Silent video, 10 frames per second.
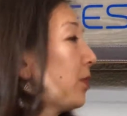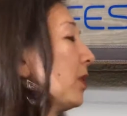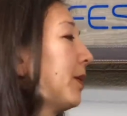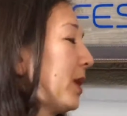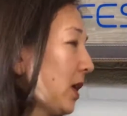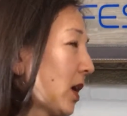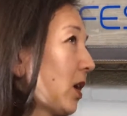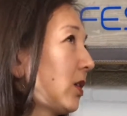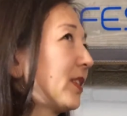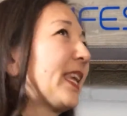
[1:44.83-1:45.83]
of people at me
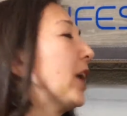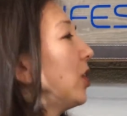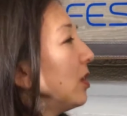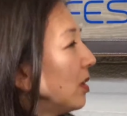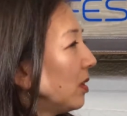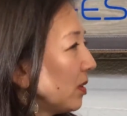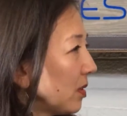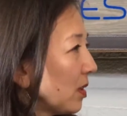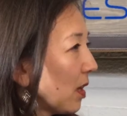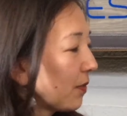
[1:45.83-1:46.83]
are scared
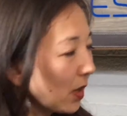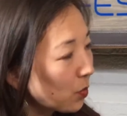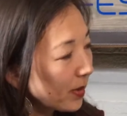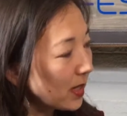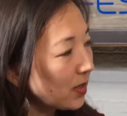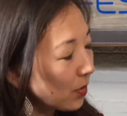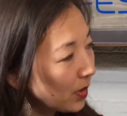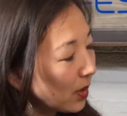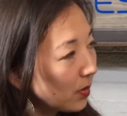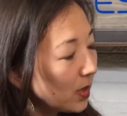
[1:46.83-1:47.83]
of what they don't
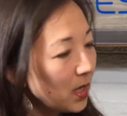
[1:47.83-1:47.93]
know.